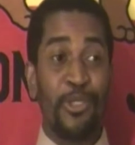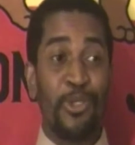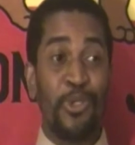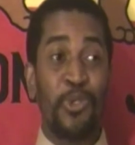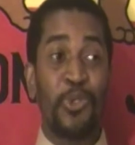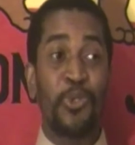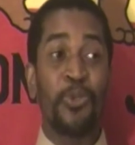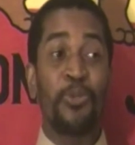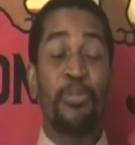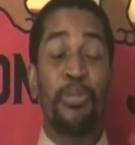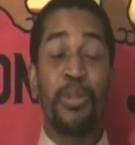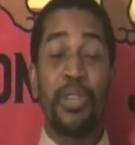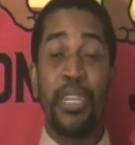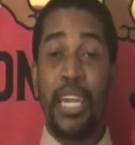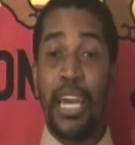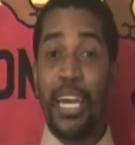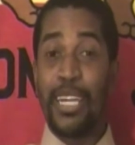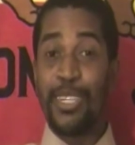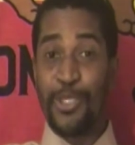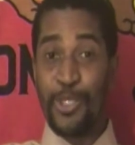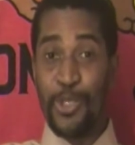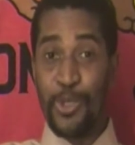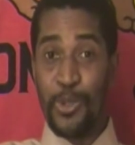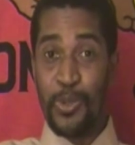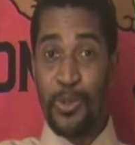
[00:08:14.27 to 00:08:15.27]

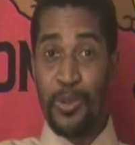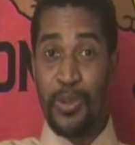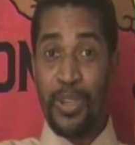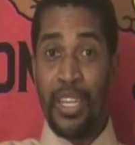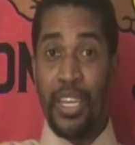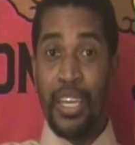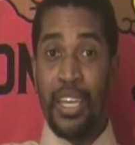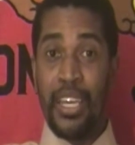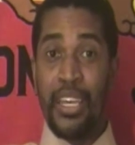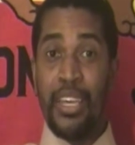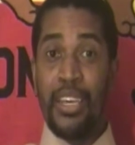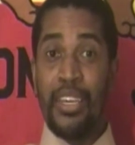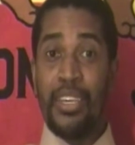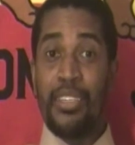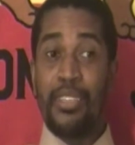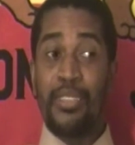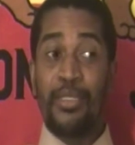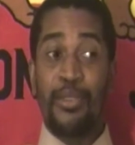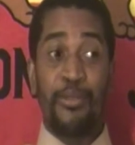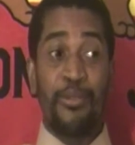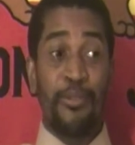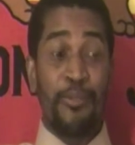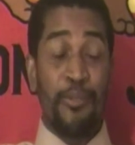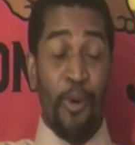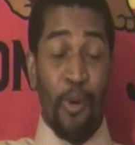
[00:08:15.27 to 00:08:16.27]
supernatural is
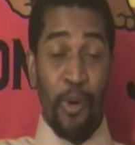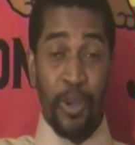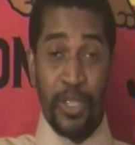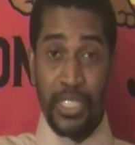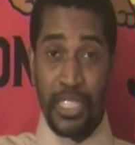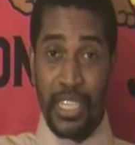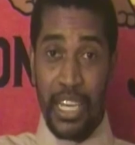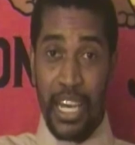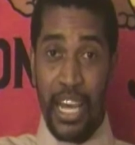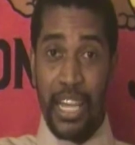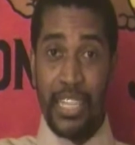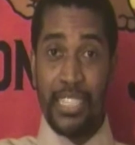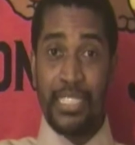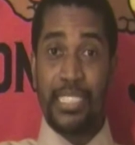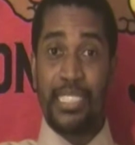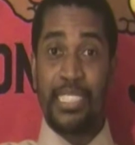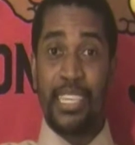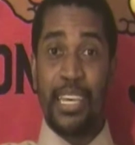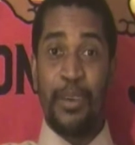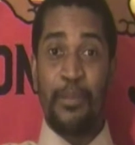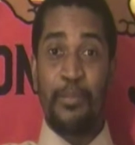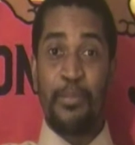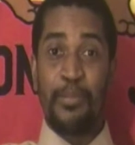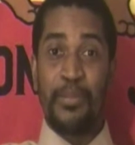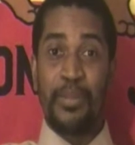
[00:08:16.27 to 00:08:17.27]
a false
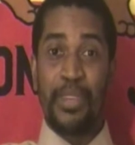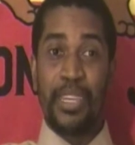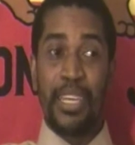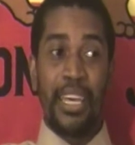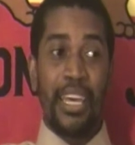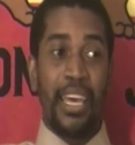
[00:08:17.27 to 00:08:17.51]
concept,